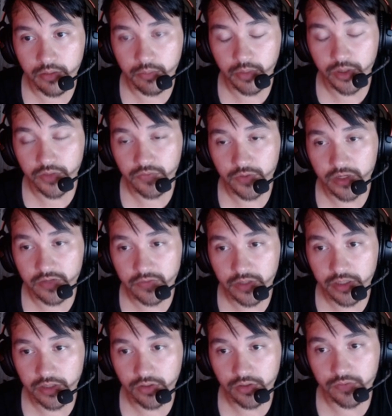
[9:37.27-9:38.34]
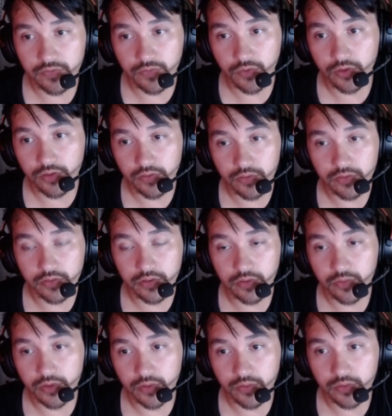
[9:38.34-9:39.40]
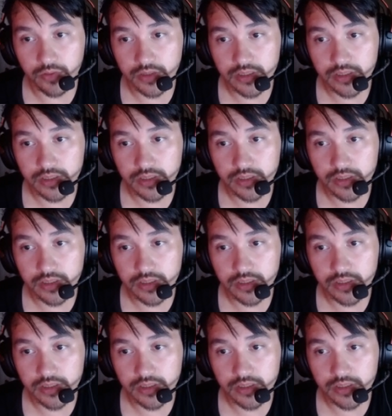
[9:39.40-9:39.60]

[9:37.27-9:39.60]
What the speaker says: But if you have a good 43311